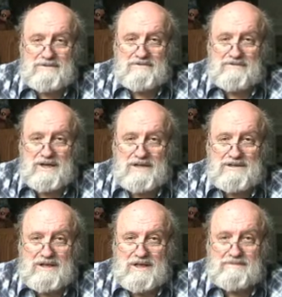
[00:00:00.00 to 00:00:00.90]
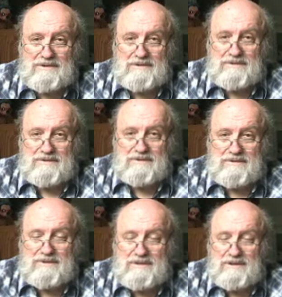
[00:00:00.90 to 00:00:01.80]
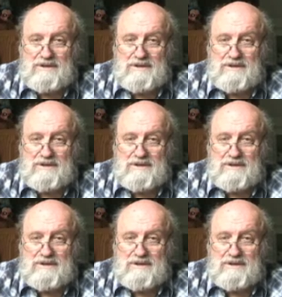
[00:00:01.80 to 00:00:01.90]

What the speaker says: facts and absolute truths.